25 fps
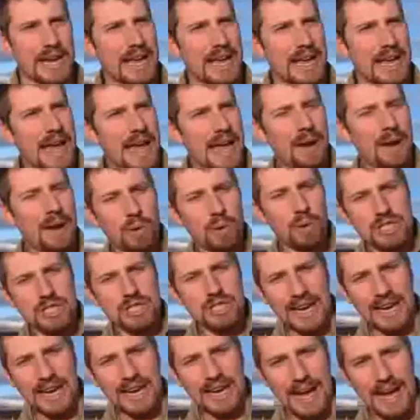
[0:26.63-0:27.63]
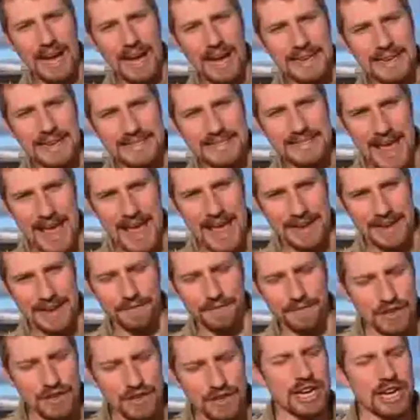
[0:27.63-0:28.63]
it was declared dead,
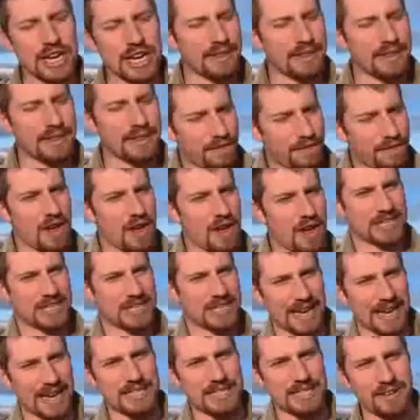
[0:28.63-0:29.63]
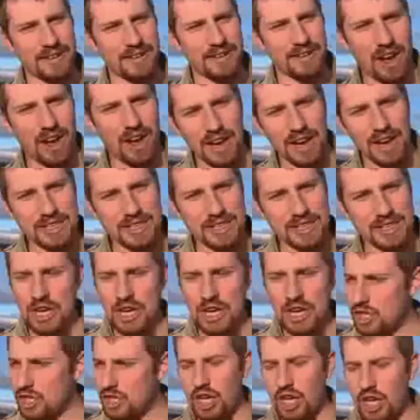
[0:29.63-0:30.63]
officially the first glacier in Ireland to
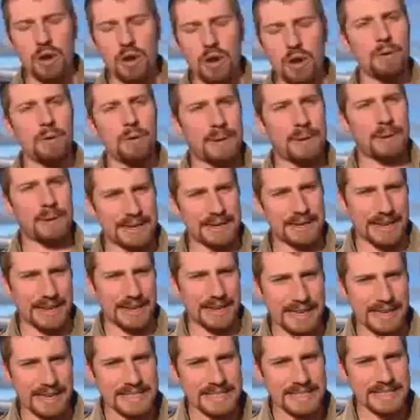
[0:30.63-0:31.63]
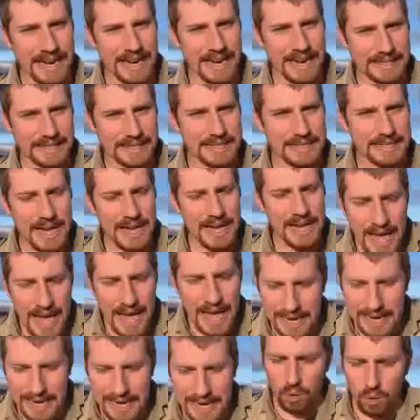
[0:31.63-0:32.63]
go completely extinct. And in
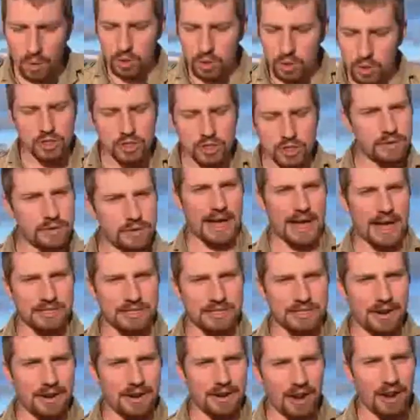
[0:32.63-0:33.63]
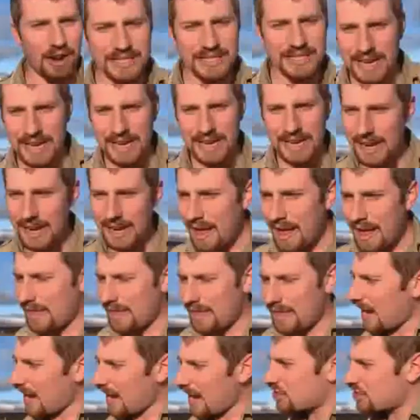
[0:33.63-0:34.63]
August 2019, they
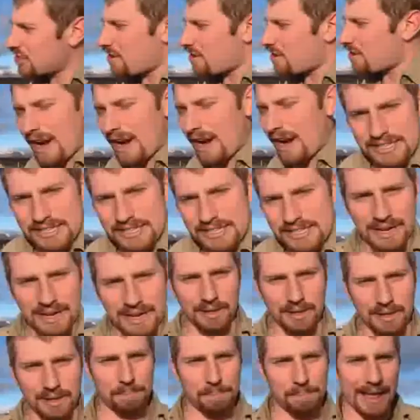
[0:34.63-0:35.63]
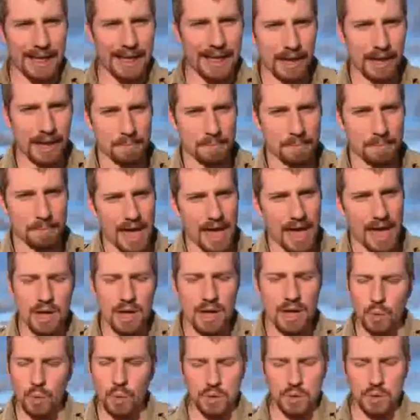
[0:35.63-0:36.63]
actually erected a little plaque up there, which
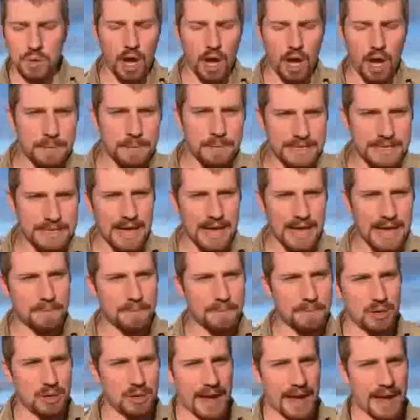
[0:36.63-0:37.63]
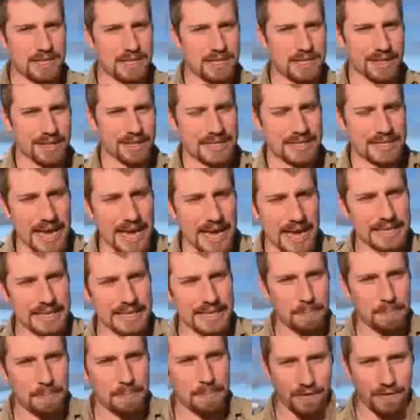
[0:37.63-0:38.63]
we're hoping to get up to later and see. It's a bit of
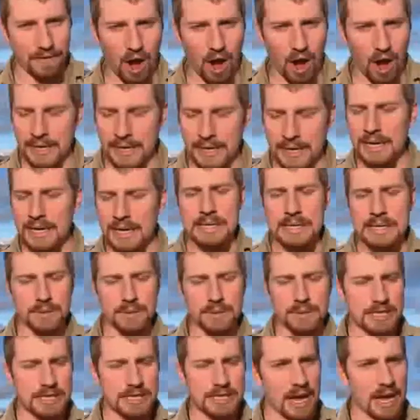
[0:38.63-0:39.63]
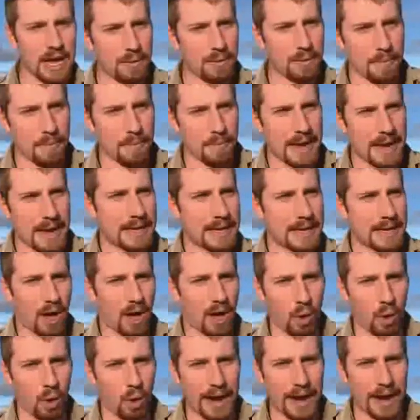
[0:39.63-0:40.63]
a hike, so we certainly won't make it the whole
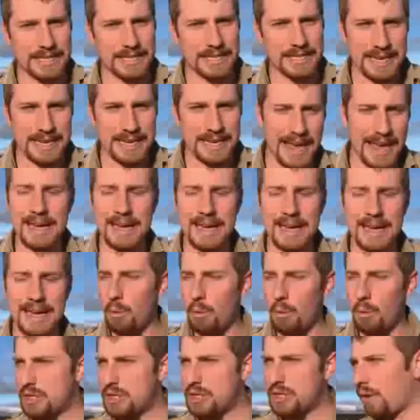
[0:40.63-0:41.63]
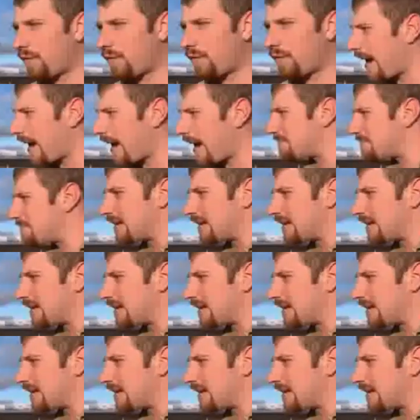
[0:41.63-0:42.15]
way today, but we sort of came to